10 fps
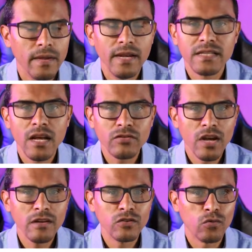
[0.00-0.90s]
It is now
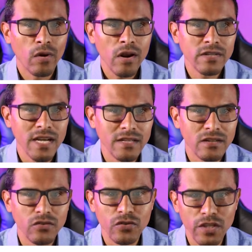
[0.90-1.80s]
time to run our
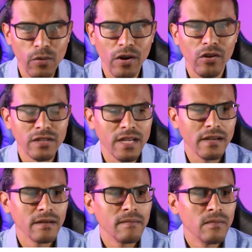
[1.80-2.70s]
test to see what it looks
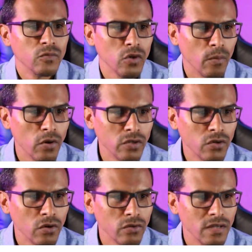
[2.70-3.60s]
like. So I'm going to
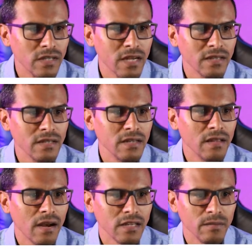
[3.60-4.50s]
go to this
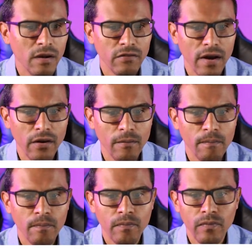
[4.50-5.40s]
testng.xml file.
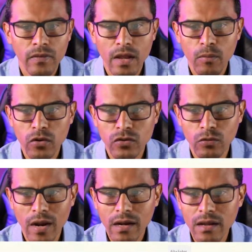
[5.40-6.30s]
Then I'm going to
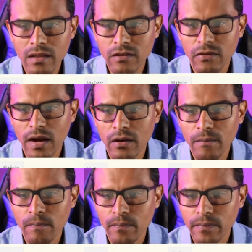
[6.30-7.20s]
right click this
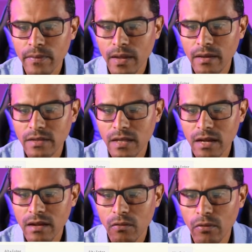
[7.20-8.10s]
file and
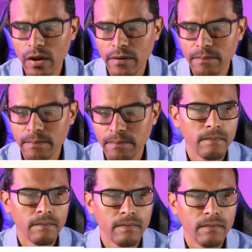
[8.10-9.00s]
select run.
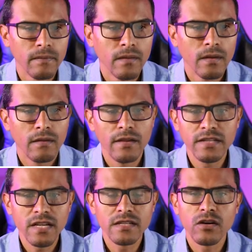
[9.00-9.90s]

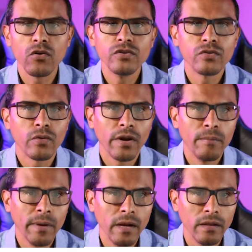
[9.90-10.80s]
These tests are going to run
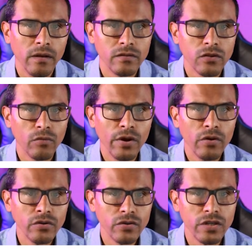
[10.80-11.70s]
in parallel, so we're
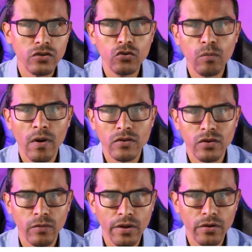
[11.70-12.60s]
going to see two
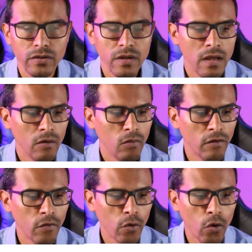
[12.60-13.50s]
browser windows,
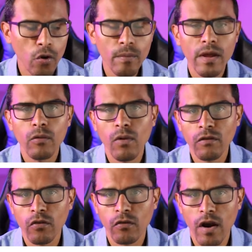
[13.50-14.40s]
one for Chrome and
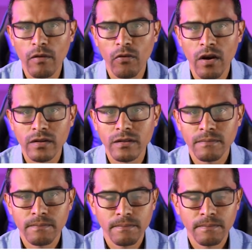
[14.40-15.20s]
one for Firefox.